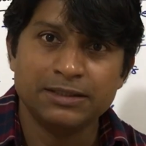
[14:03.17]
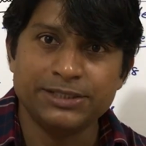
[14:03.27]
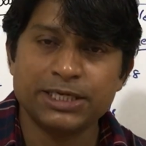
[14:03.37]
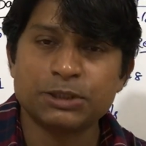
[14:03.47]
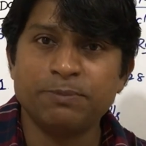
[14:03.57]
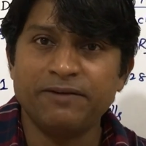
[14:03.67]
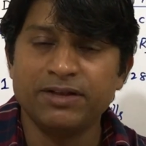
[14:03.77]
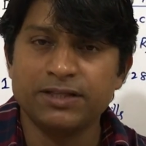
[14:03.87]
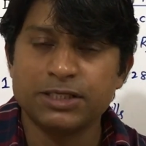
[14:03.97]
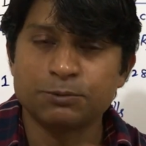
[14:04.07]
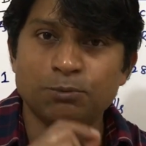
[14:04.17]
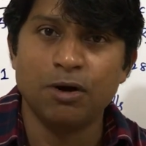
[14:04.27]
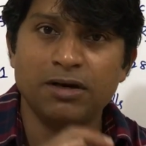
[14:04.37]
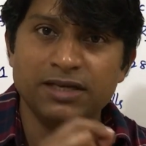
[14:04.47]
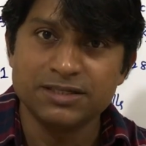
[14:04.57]
just by with the
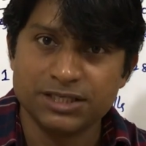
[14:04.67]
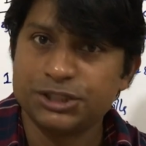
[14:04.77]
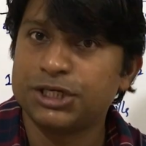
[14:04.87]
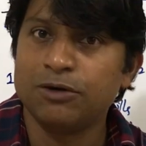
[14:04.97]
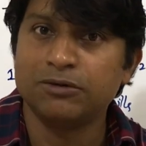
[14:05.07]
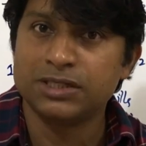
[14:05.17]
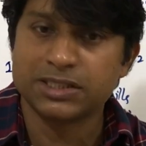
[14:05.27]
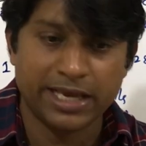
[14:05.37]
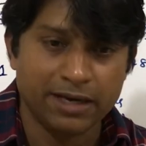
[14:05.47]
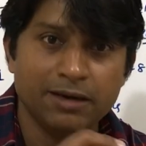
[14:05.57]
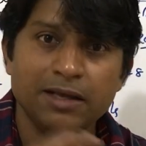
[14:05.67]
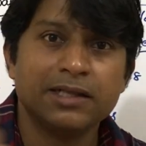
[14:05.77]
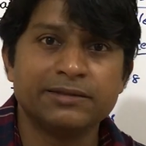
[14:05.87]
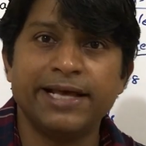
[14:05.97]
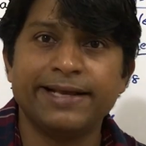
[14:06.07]
small incision on the skin,
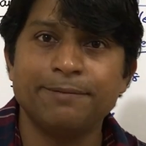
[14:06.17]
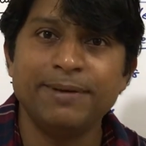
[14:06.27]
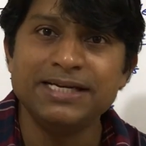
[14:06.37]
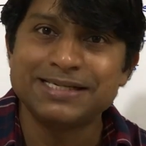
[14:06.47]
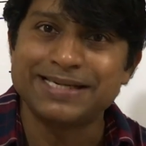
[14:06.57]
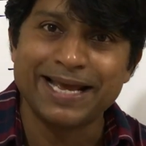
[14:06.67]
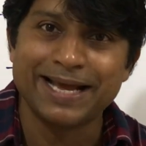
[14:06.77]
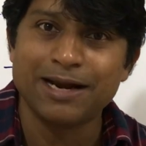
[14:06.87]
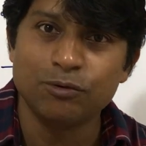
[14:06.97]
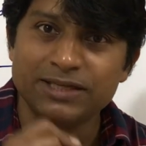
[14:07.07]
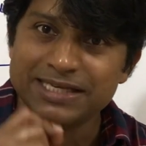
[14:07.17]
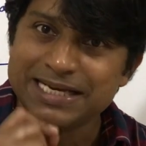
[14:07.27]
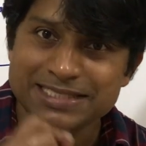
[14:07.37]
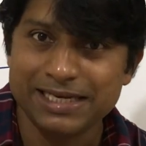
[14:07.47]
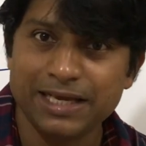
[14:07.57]
they can be taken out
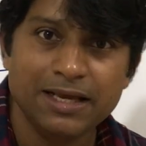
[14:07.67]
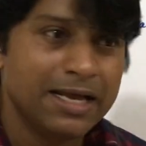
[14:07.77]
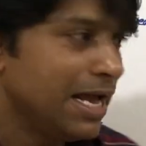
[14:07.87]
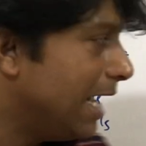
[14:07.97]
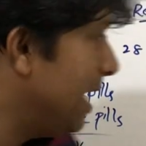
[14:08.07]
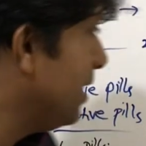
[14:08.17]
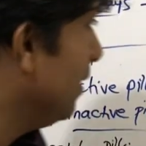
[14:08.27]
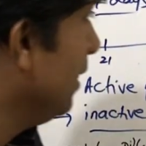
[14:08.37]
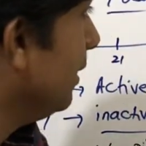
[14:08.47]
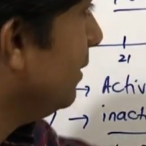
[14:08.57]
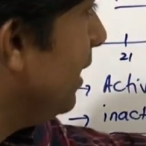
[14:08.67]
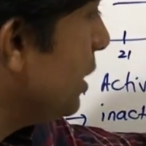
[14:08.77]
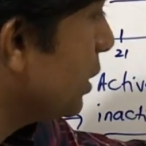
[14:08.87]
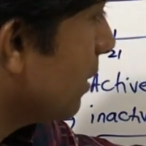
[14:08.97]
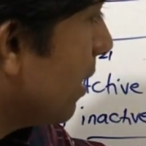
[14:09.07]
easily. And
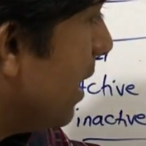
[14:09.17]
this